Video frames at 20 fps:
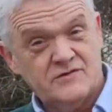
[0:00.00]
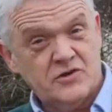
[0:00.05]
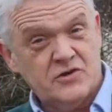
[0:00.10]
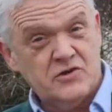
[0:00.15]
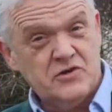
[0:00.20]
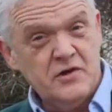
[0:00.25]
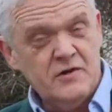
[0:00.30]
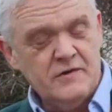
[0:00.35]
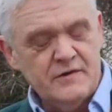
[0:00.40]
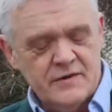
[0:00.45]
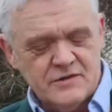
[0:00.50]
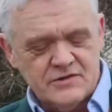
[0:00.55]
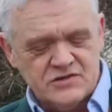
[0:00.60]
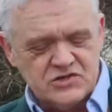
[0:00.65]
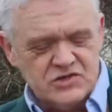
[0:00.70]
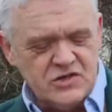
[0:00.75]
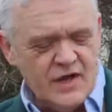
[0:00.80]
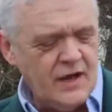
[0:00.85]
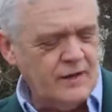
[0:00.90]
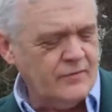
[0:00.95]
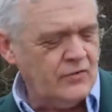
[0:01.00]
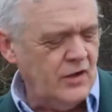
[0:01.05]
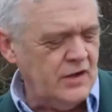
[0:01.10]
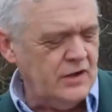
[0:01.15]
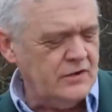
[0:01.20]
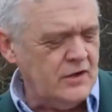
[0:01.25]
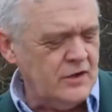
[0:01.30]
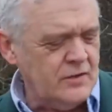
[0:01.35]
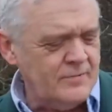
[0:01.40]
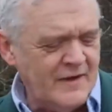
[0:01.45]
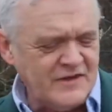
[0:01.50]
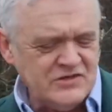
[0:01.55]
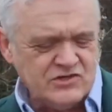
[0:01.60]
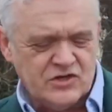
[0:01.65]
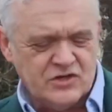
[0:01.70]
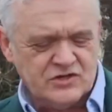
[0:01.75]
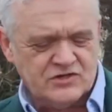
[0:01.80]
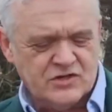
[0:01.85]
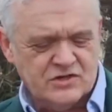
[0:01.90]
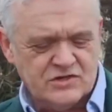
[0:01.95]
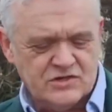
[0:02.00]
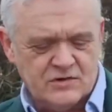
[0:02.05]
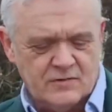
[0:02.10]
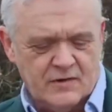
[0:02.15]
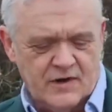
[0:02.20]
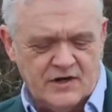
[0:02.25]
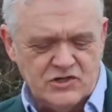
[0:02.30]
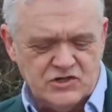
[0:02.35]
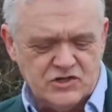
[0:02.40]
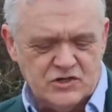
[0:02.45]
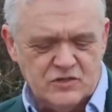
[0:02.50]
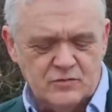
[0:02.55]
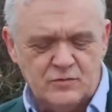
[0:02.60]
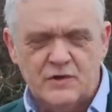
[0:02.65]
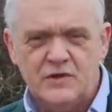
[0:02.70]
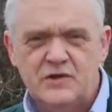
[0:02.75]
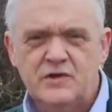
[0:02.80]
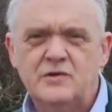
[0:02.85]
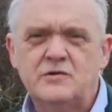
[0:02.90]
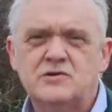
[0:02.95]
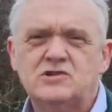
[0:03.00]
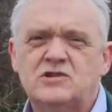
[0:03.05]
So it's a curious thing that in the domestic situation we